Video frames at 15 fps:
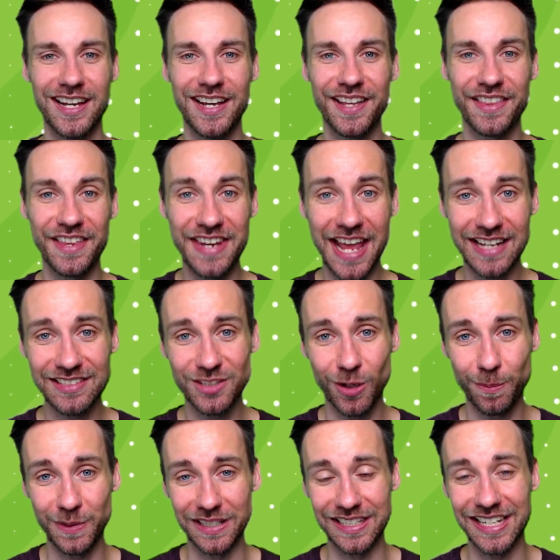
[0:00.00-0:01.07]
The next
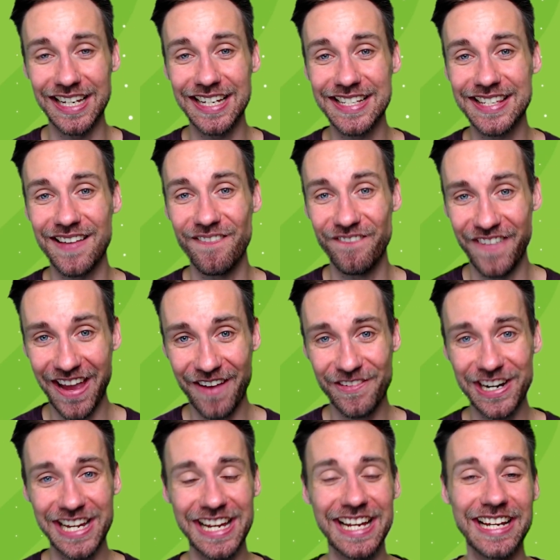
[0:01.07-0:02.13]
topic is
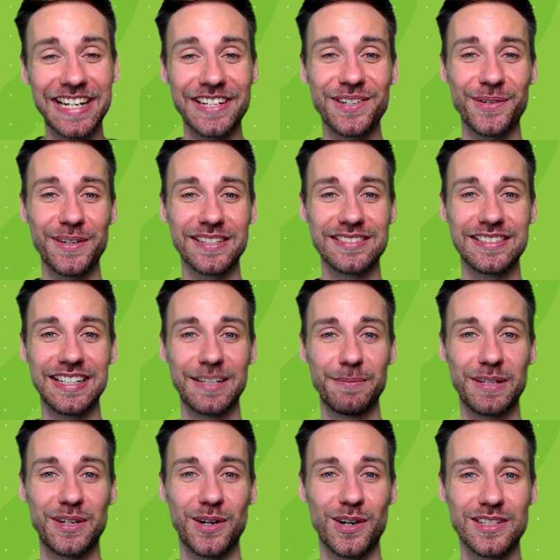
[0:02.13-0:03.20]
very interesting
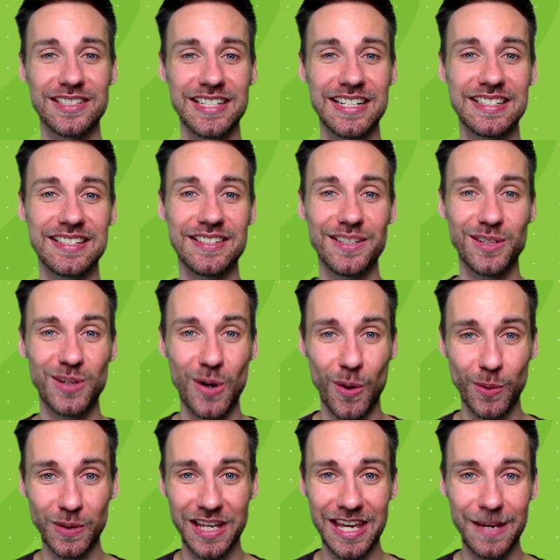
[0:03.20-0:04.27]
because it's the
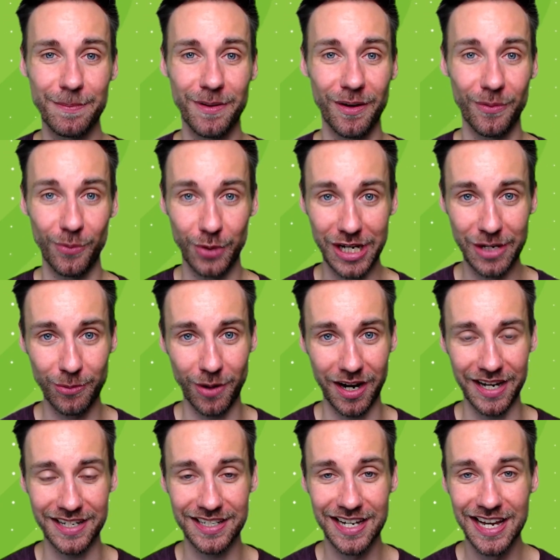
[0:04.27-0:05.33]
goalkeeper
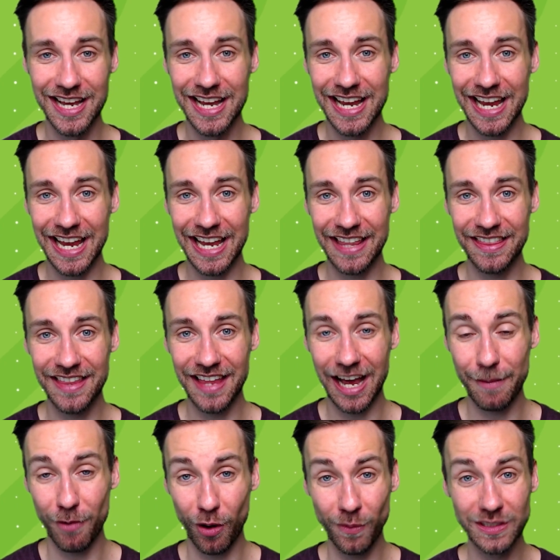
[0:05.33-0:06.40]
rewrite. And
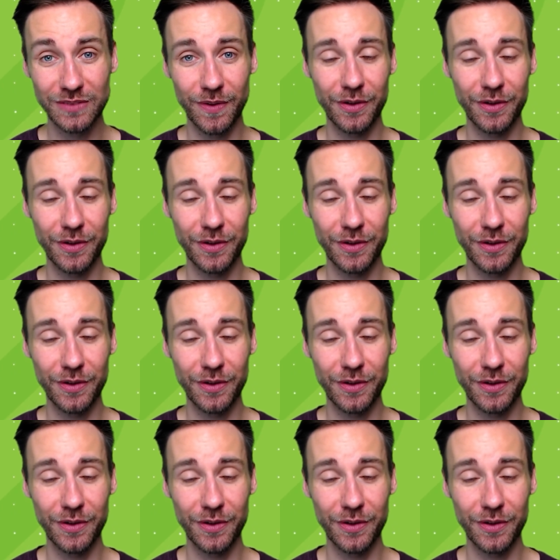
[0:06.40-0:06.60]
I'm always very